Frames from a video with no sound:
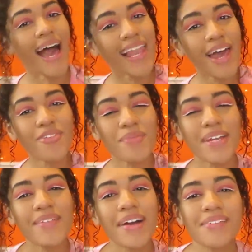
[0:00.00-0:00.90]
Hello
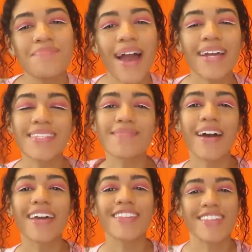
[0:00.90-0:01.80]
everybody, welcome back to
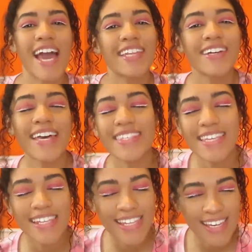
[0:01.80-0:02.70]
my channel. It's
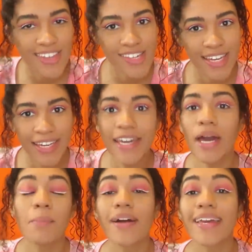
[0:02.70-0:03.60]
Alicia
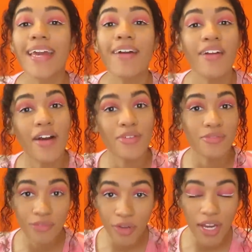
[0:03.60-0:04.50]
here, mocking Ariana
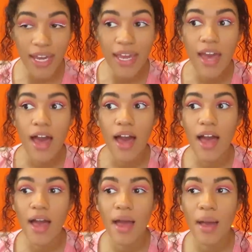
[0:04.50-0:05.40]
Free.
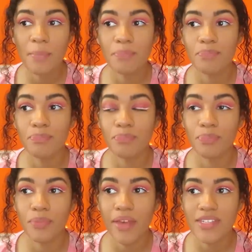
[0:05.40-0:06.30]
I
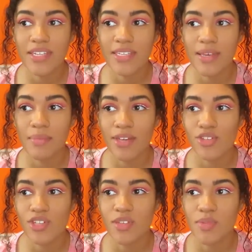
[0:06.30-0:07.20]
was gonna say make
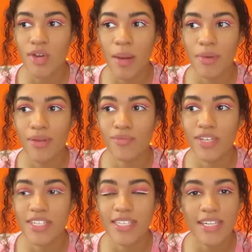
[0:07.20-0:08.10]
sure you subscribe, but you haven't
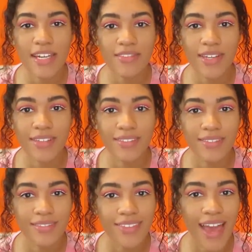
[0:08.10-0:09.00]
really seen anything
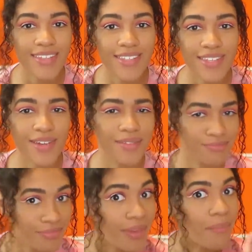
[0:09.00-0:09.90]
yet, so
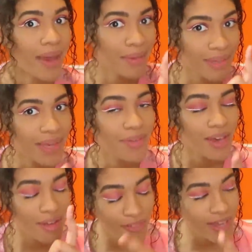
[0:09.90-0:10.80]
maybe keep
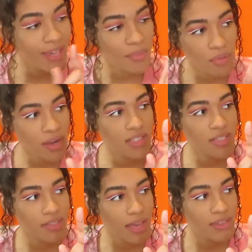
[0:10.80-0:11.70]
your finger
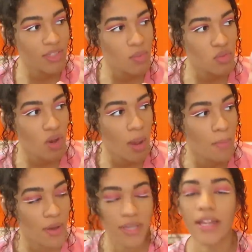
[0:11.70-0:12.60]
pressed on that subscribe
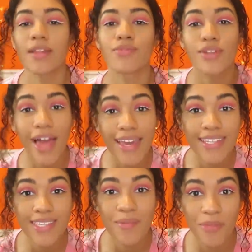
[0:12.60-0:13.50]
button, and if you
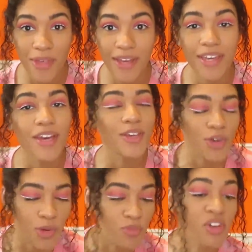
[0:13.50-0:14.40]
like something,
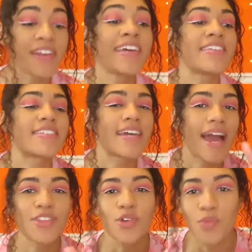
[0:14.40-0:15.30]
you can release it
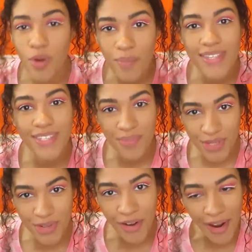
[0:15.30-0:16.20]
and you will be
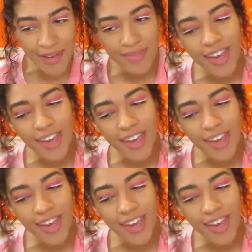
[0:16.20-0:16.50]
subscribed.